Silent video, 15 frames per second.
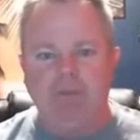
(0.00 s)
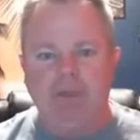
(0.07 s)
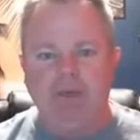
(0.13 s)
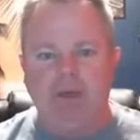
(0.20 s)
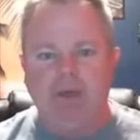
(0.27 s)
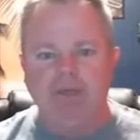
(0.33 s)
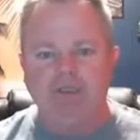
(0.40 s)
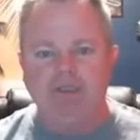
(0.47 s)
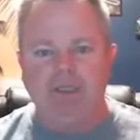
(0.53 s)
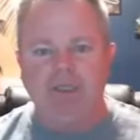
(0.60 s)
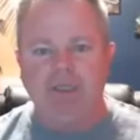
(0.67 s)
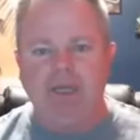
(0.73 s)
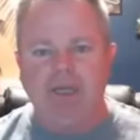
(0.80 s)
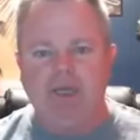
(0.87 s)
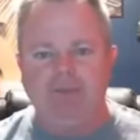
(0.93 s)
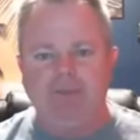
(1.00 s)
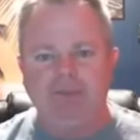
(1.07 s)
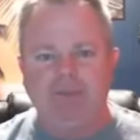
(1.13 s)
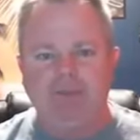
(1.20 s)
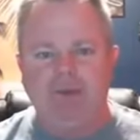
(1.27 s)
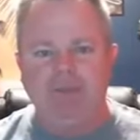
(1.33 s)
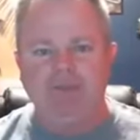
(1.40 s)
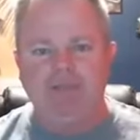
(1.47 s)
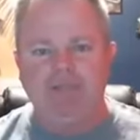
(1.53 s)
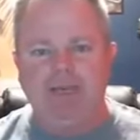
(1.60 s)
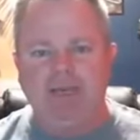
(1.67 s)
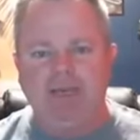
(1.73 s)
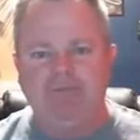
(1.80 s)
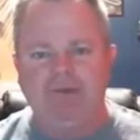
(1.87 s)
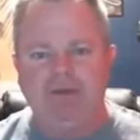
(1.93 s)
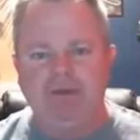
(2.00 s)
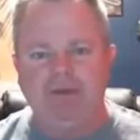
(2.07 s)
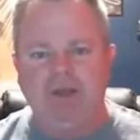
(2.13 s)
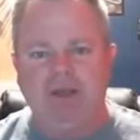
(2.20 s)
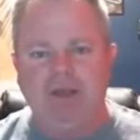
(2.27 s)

to be launching? Somewhat is that 11?